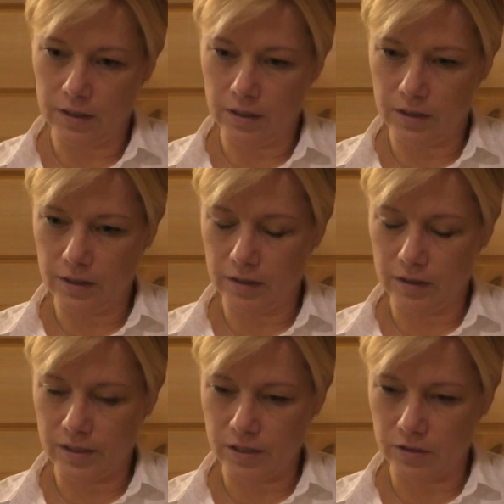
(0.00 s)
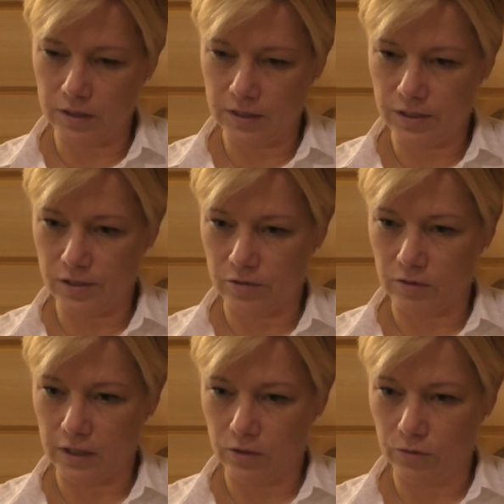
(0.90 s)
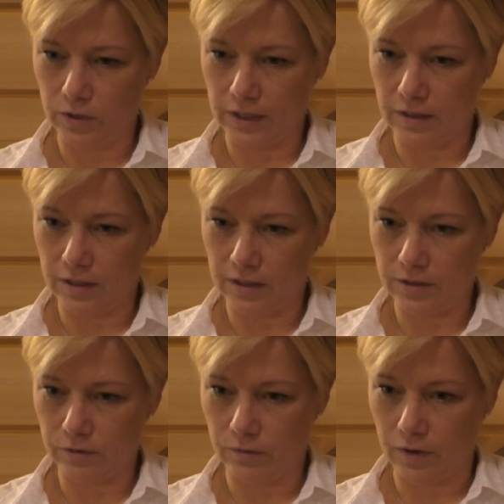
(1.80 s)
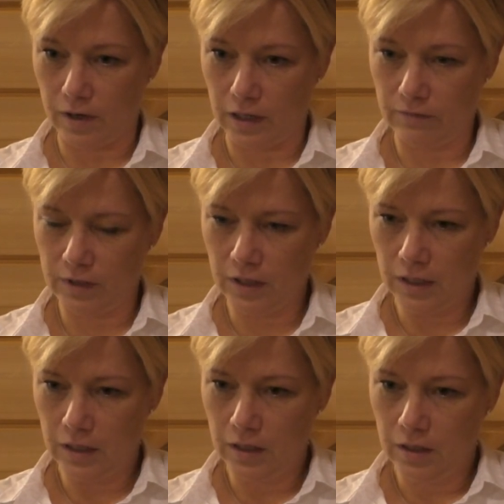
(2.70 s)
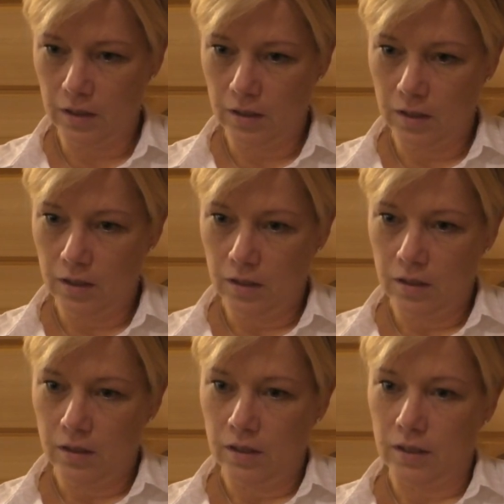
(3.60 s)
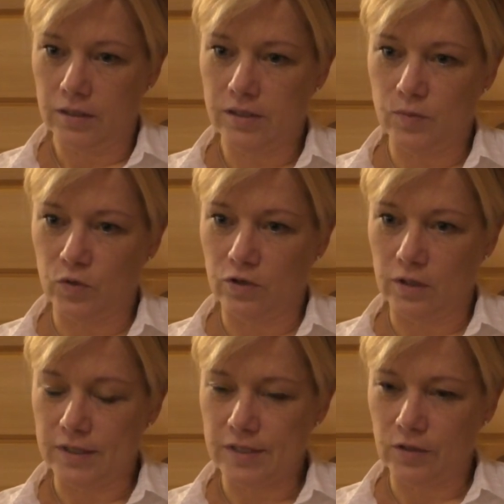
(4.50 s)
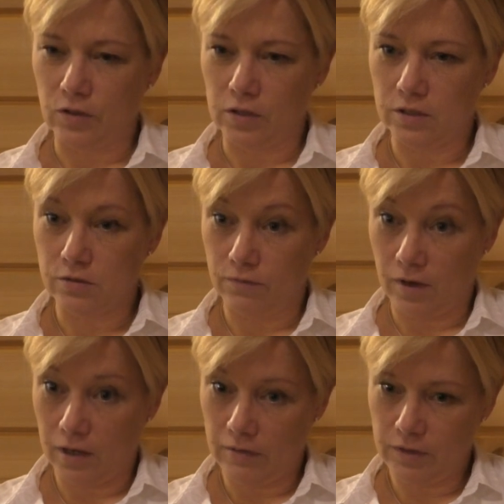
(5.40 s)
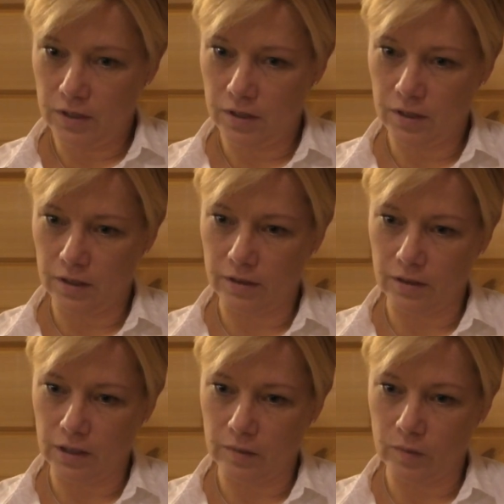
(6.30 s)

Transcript: it's not necessarily only that I survived. It's more or less, I survived, and then